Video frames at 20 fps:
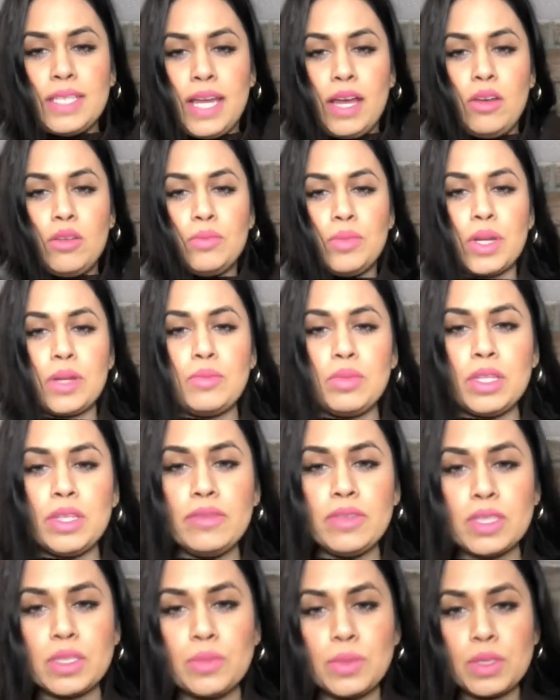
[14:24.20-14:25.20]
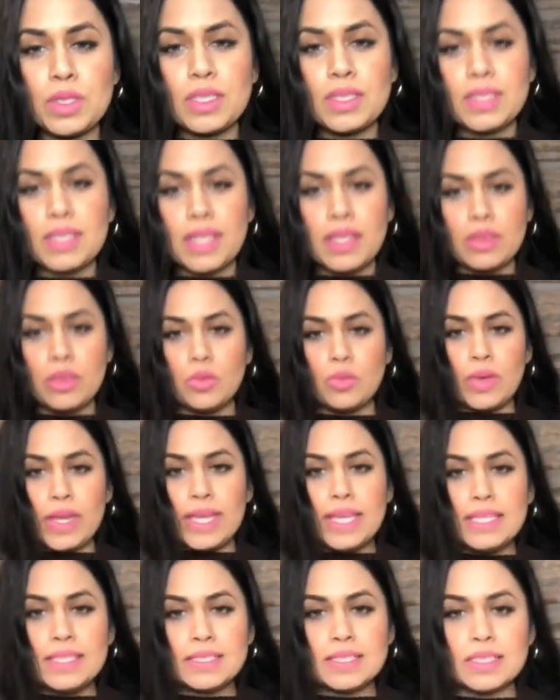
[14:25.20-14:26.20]
down, but I believe it's supposed to sit at the
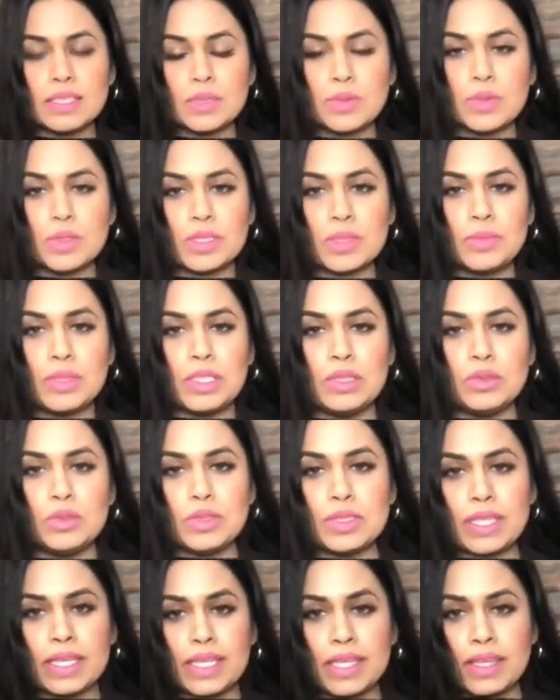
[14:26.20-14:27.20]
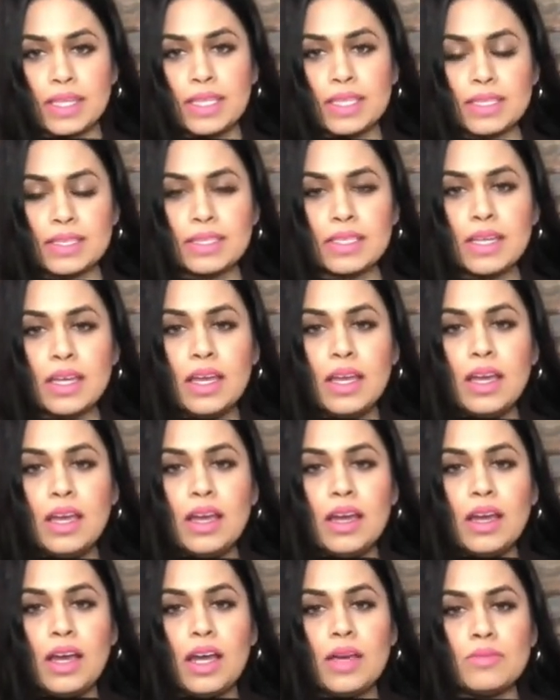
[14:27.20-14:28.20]
waist and supposed to be loose like this.
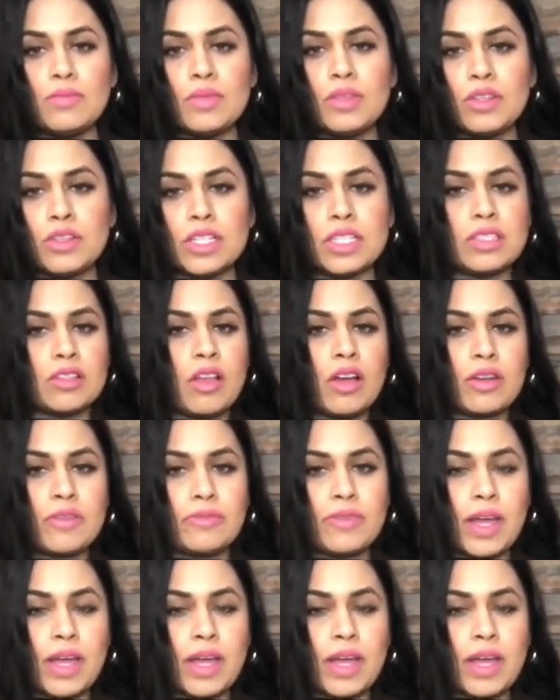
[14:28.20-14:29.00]
Um, there is a lot of